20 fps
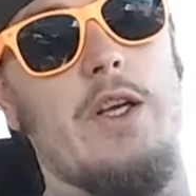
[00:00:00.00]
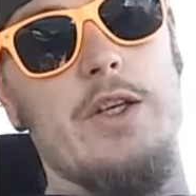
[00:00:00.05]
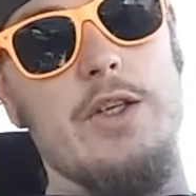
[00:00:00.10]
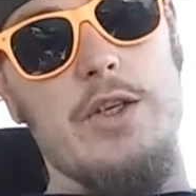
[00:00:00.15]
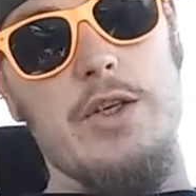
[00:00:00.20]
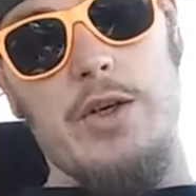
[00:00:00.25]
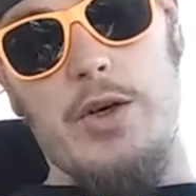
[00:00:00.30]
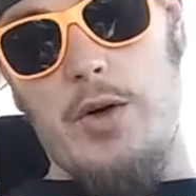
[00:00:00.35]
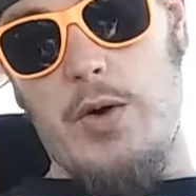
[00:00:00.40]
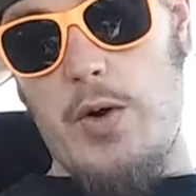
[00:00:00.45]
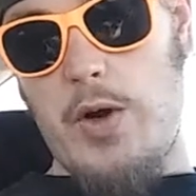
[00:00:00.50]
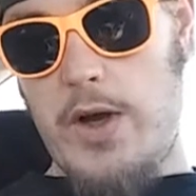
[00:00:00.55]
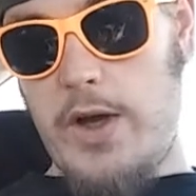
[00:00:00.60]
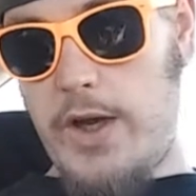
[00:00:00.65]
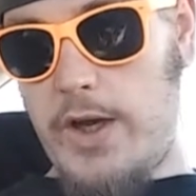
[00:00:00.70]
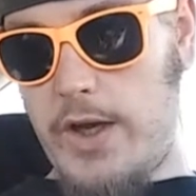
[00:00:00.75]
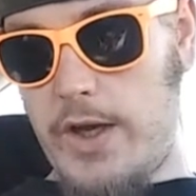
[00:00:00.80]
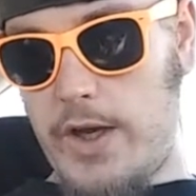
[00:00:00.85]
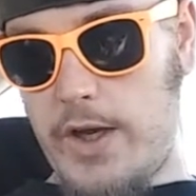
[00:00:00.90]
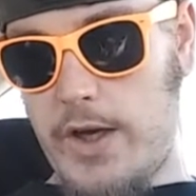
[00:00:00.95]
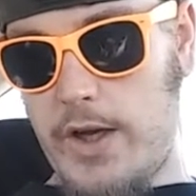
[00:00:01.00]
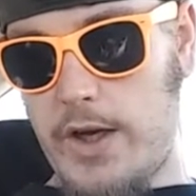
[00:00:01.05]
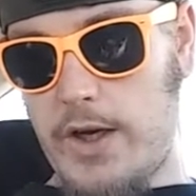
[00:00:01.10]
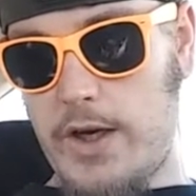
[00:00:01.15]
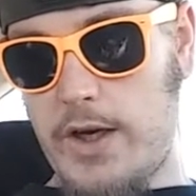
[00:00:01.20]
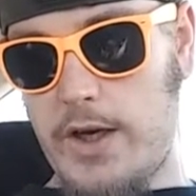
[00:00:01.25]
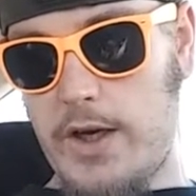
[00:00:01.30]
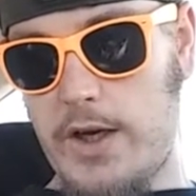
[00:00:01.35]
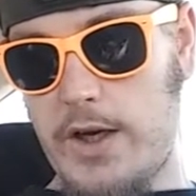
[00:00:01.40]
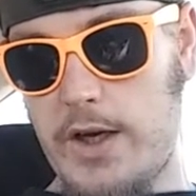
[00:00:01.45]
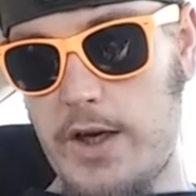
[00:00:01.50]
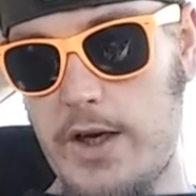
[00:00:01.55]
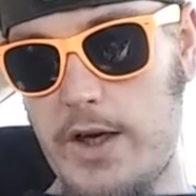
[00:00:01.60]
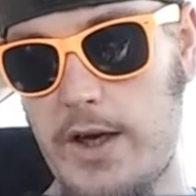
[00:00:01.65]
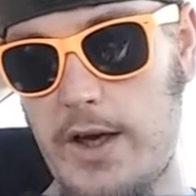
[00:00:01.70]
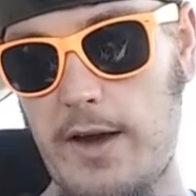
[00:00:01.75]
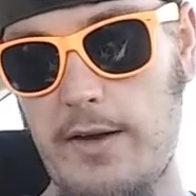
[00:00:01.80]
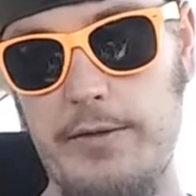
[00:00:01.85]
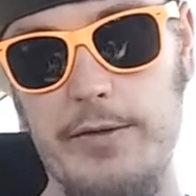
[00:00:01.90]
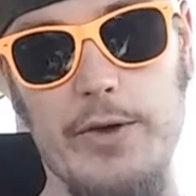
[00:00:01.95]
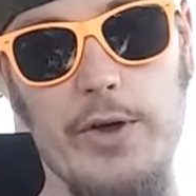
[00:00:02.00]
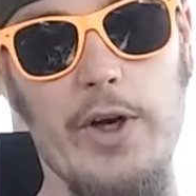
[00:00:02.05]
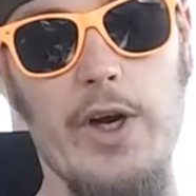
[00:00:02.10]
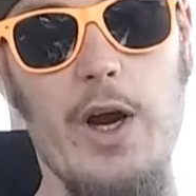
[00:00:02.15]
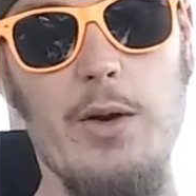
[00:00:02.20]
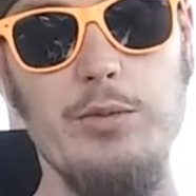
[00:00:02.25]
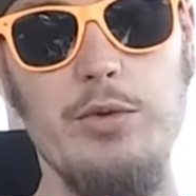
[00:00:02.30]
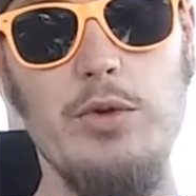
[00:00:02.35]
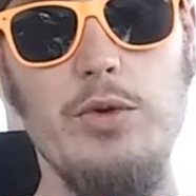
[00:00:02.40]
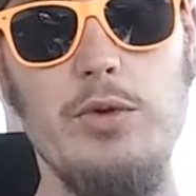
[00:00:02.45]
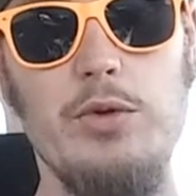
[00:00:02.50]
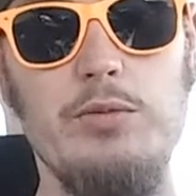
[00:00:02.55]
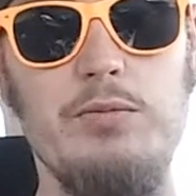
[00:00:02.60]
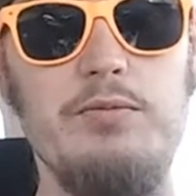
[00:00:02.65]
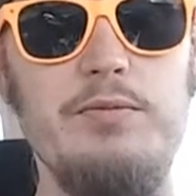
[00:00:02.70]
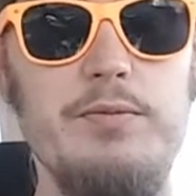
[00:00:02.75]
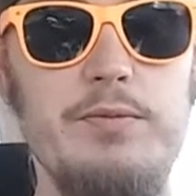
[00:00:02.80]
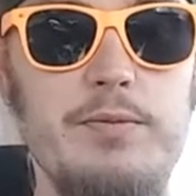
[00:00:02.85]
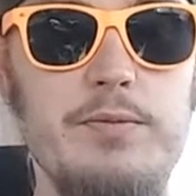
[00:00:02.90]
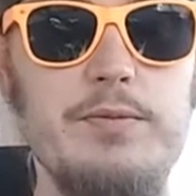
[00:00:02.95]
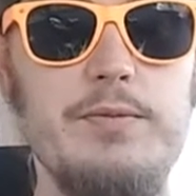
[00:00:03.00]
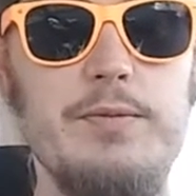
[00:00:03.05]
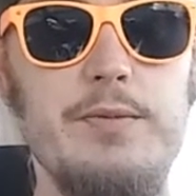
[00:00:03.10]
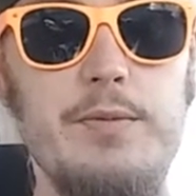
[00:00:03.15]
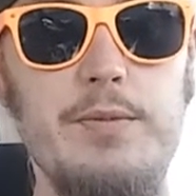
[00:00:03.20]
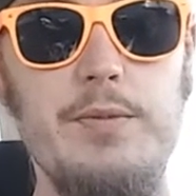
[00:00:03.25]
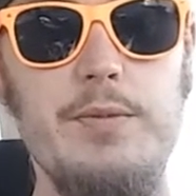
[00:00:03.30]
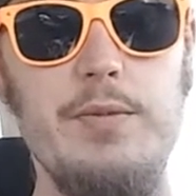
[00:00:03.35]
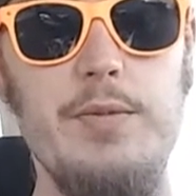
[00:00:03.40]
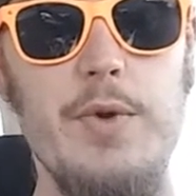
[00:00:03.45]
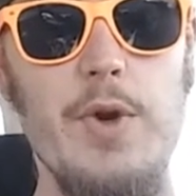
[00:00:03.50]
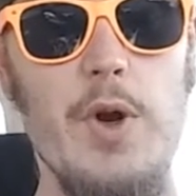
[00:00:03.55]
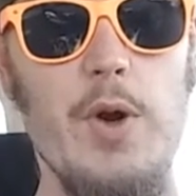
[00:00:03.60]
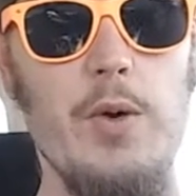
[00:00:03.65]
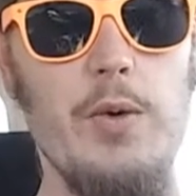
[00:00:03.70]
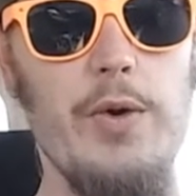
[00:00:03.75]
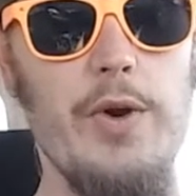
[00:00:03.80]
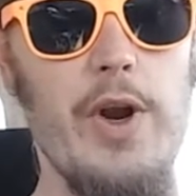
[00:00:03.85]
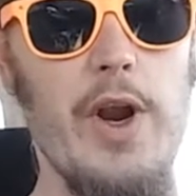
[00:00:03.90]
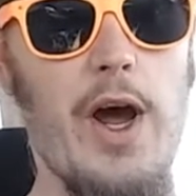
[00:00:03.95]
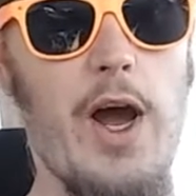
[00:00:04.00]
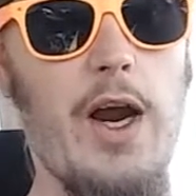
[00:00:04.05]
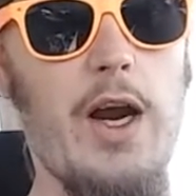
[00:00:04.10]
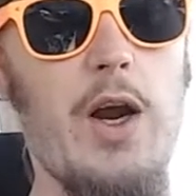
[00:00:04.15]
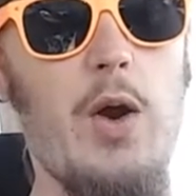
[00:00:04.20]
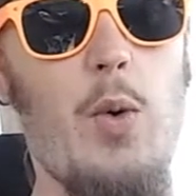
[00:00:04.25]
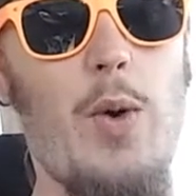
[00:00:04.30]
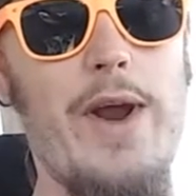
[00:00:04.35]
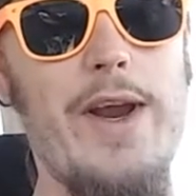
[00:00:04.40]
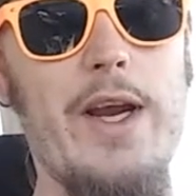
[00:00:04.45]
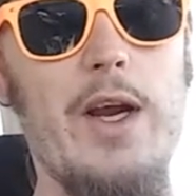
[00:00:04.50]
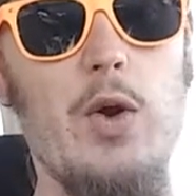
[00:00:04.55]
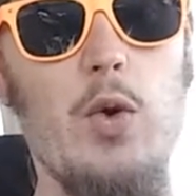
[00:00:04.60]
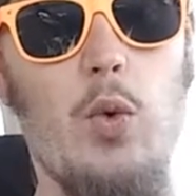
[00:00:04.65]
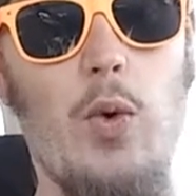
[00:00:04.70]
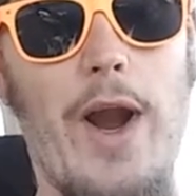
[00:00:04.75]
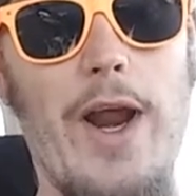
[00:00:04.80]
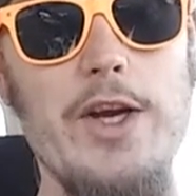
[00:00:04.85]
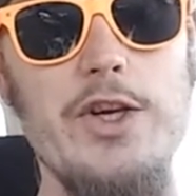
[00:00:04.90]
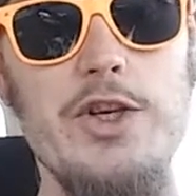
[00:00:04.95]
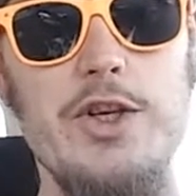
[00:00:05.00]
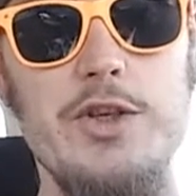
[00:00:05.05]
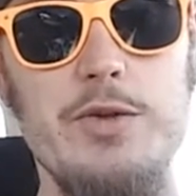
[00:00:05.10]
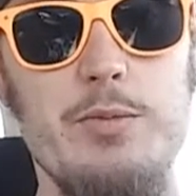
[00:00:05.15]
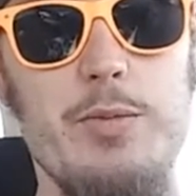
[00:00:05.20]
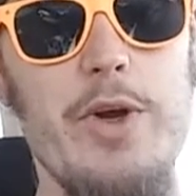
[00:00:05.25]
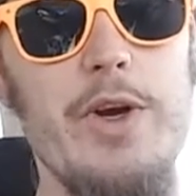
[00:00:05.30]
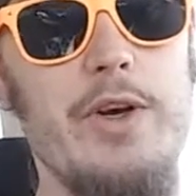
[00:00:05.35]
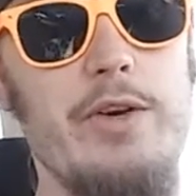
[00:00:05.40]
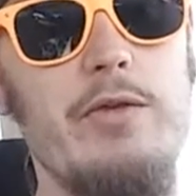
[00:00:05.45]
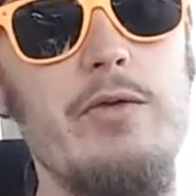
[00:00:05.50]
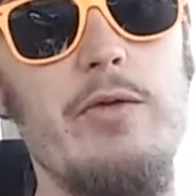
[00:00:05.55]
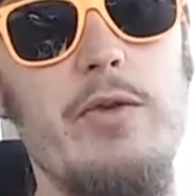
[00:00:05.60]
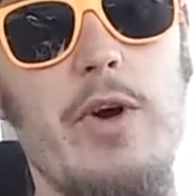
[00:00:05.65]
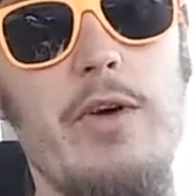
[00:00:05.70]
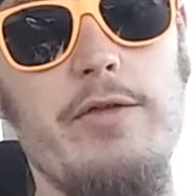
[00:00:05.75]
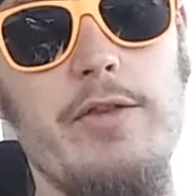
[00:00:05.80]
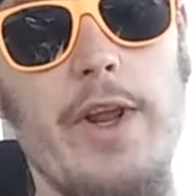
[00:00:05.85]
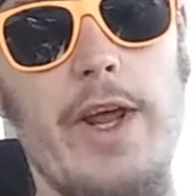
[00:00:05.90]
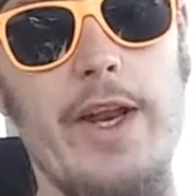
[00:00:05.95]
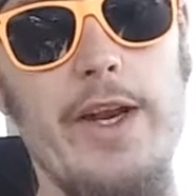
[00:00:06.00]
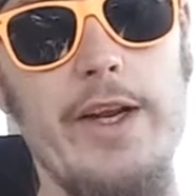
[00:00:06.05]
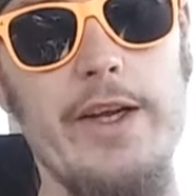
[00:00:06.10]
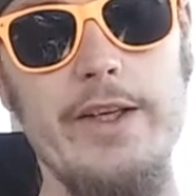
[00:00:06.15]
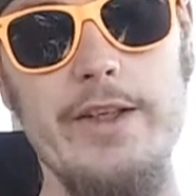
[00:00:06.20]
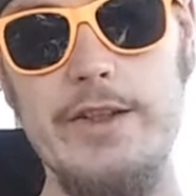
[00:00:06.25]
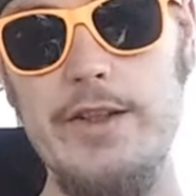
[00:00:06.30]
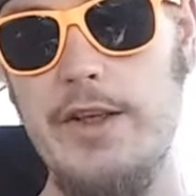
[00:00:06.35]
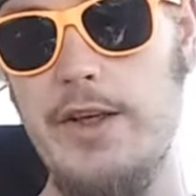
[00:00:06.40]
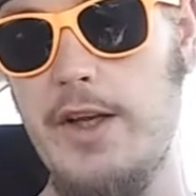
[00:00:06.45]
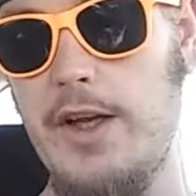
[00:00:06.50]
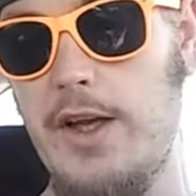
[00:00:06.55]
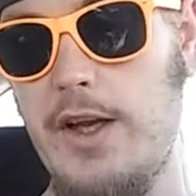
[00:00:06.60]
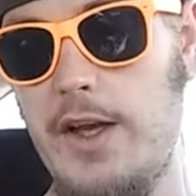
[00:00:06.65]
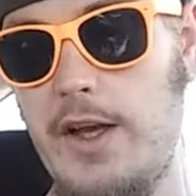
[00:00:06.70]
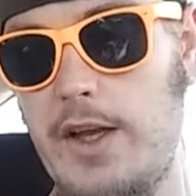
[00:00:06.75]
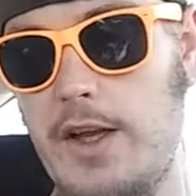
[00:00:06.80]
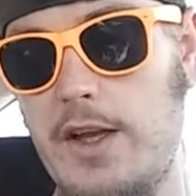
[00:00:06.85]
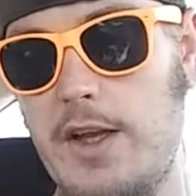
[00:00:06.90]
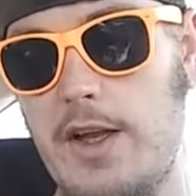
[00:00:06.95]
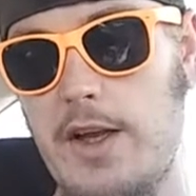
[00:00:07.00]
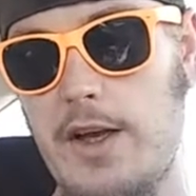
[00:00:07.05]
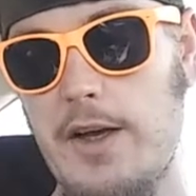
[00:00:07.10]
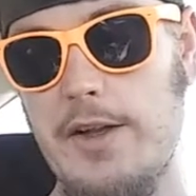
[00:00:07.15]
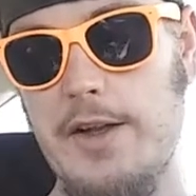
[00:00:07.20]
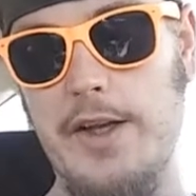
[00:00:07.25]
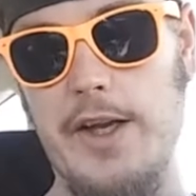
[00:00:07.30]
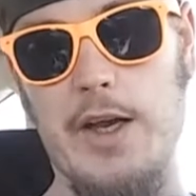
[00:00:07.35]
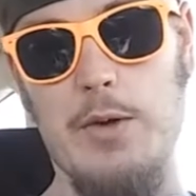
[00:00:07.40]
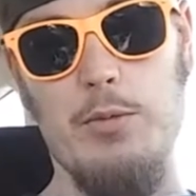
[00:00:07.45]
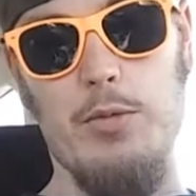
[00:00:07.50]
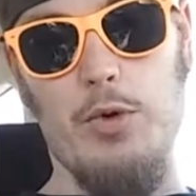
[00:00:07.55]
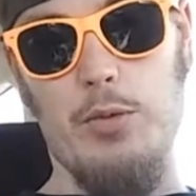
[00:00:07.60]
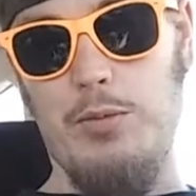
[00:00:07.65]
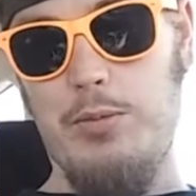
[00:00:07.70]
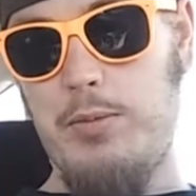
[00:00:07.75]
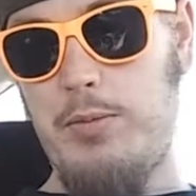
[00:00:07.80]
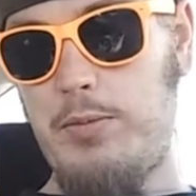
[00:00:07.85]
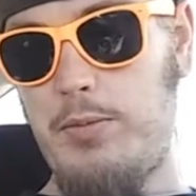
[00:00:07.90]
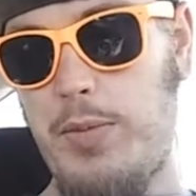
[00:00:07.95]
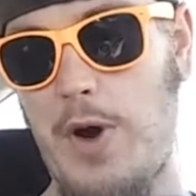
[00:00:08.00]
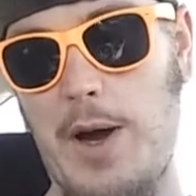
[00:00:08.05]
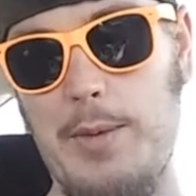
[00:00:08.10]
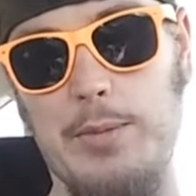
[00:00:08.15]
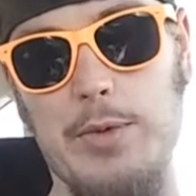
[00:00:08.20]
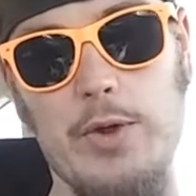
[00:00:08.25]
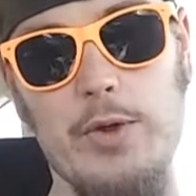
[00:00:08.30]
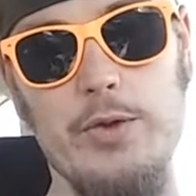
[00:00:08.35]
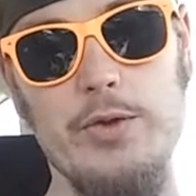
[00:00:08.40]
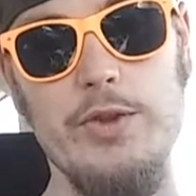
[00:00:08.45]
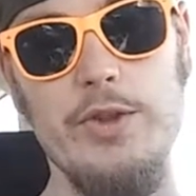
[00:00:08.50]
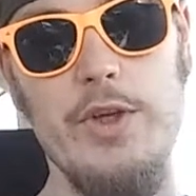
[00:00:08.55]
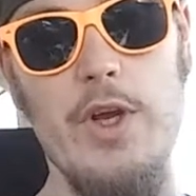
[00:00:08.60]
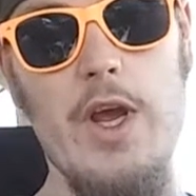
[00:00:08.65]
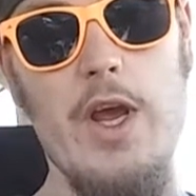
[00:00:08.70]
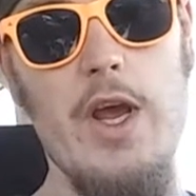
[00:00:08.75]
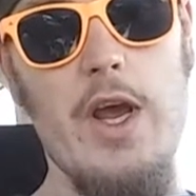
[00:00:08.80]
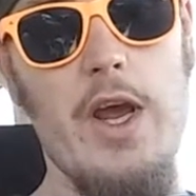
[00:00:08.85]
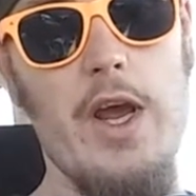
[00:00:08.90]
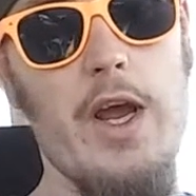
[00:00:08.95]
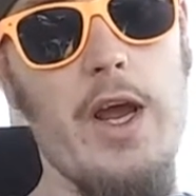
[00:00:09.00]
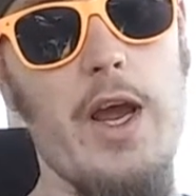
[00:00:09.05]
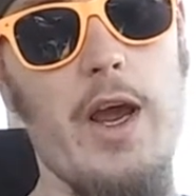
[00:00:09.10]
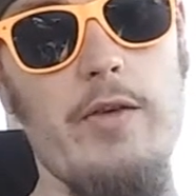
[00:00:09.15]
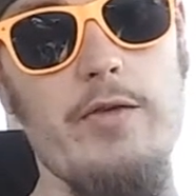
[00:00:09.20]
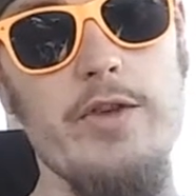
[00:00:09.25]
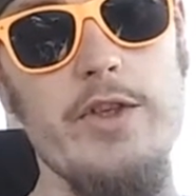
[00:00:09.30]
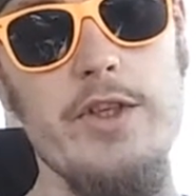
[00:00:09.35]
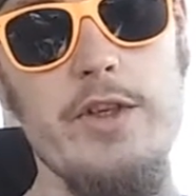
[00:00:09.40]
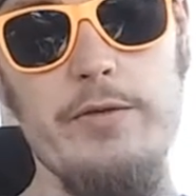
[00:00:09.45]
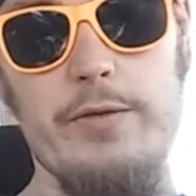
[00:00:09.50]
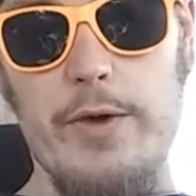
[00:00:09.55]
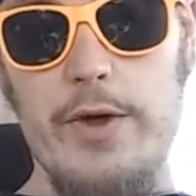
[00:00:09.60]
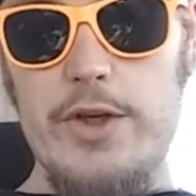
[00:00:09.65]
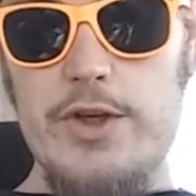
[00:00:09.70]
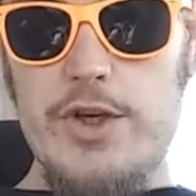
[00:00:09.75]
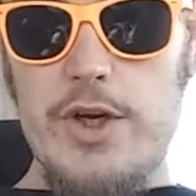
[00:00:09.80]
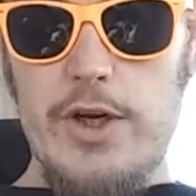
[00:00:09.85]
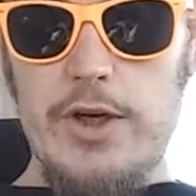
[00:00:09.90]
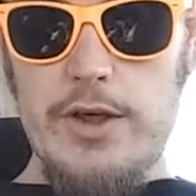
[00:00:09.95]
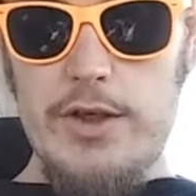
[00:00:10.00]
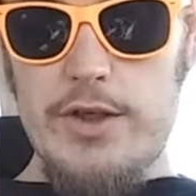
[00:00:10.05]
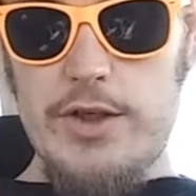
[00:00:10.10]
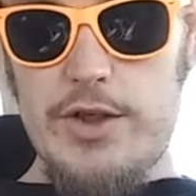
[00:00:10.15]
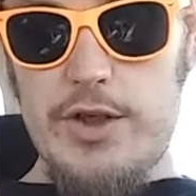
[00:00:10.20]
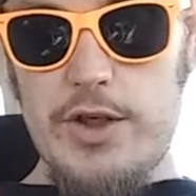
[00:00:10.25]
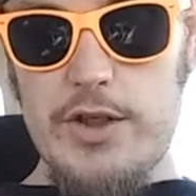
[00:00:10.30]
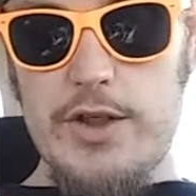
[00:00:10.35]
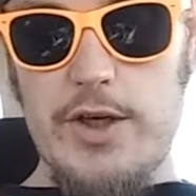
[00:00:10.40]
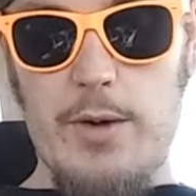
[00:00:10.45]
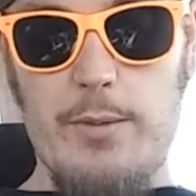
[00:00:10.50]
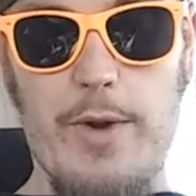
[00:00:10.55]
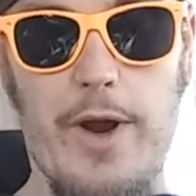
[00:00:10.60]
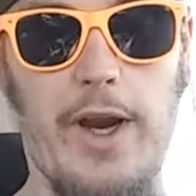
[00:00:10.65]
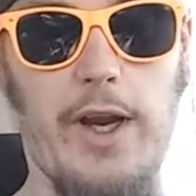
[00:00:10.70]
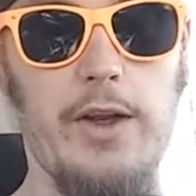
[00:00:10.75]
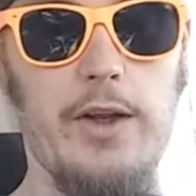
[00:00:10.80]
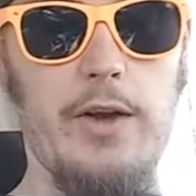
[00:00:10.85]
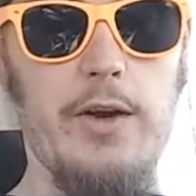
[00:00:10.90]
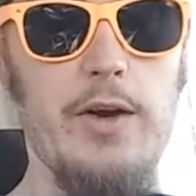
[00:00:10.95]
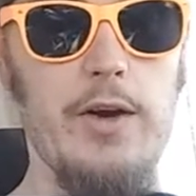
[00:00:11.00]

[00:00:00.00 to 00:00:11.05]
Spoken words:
So after a couple, not quite crashes, but rough landings, the gimbal popped loose. Haven't seen the footage yet, just got back in the